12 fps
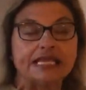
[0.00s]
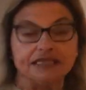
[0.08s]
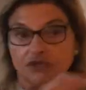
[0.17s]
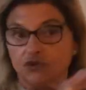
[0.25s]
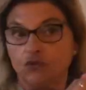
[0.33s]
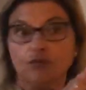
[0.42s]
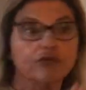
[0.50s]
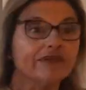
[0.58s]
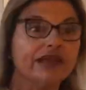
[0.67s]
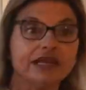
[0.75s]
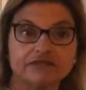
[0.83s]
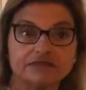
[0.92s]
The
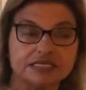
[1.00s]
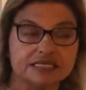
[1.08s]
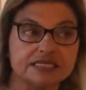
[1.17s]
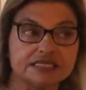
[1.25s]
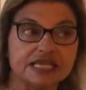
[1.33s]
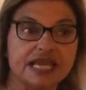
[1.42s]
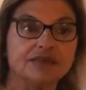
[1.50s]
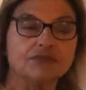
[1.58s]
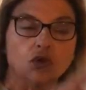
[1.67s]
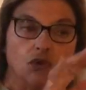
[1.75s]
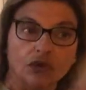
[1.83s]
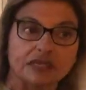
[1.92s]
numerator is the same,
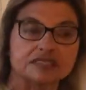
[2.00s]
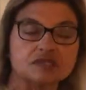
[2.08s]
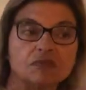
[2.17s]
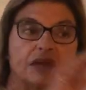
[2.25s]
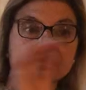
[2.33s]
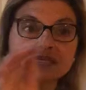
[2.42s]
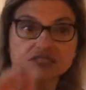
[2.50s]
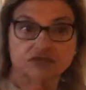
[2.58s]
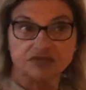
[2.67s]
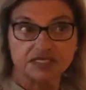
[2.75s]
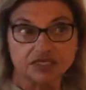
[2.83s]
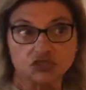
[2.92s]
cost minus
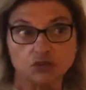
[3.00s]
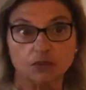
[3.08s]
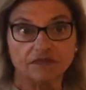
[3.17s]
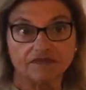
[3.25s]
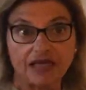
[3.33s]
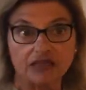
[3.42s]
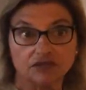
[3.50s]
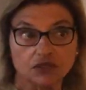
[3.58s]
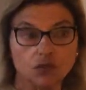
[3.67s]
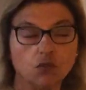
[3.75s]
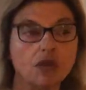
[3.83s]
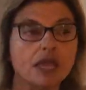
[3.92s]
residual
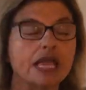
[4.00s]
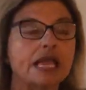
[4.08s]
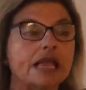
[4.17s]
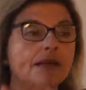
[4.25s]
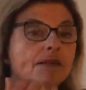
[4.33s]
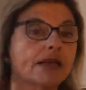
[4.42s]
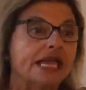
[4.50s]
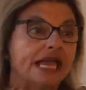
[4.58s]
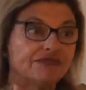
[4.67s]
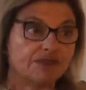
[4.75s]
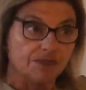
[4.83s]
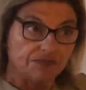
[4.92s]
value.
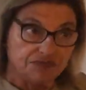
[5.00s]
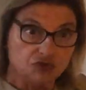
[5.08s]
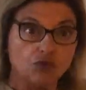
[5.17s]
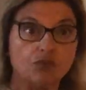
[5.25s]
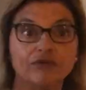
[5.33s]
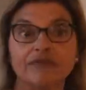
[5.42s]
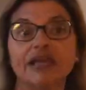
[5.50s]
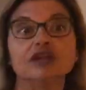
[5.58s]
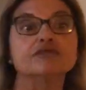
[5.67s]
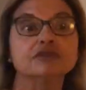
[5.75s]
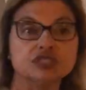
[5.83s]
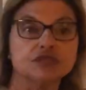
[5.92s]
And the
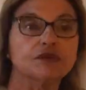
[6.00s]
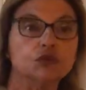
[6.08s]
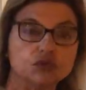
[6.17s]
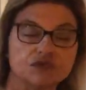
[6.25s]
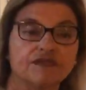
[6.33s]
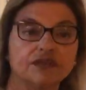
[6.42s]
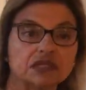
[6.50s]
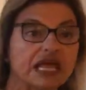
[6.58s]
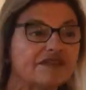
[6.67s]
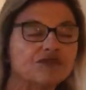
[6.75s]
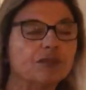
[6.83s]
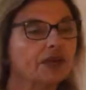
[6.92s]
numerator is useful
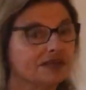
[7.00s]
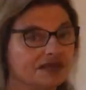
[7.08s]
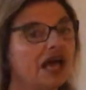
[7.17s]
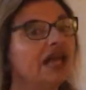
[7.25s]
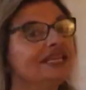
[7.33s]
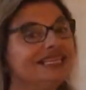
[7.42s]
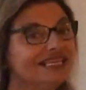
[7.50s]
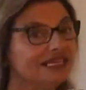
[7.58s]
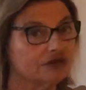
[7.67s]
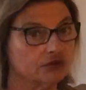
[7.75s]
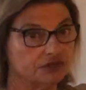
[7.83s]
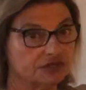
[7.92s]
life, but not in
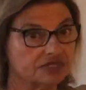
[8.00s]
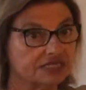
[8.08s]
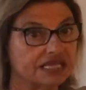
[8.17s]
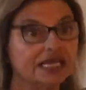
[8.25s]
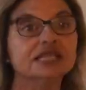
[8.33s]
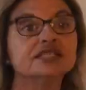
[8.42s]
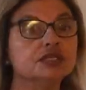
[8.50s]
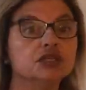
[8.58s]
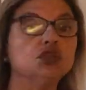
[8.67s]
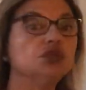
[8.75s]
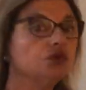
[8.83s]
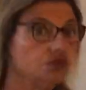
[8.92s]
years, it's in
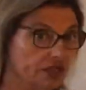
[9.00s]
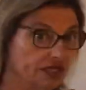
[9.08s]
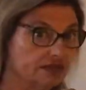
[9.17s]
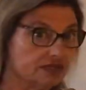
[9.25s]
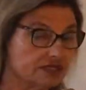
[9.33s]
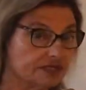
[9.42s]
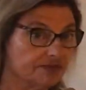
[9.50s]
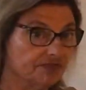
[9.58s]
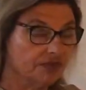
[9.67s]
units.